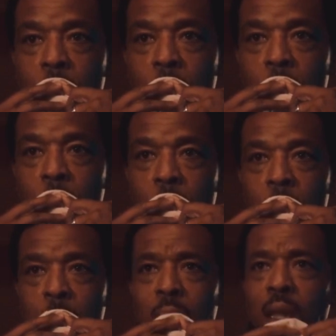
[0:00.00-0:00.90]
Like,
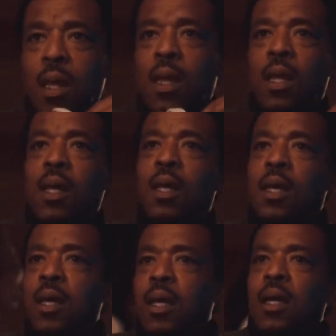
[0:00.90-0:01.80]
you listen
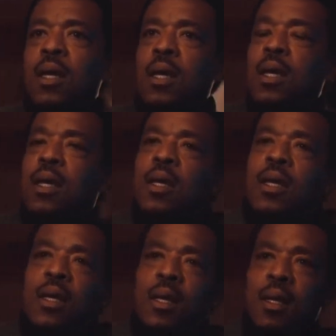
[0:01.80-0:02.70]
to them words.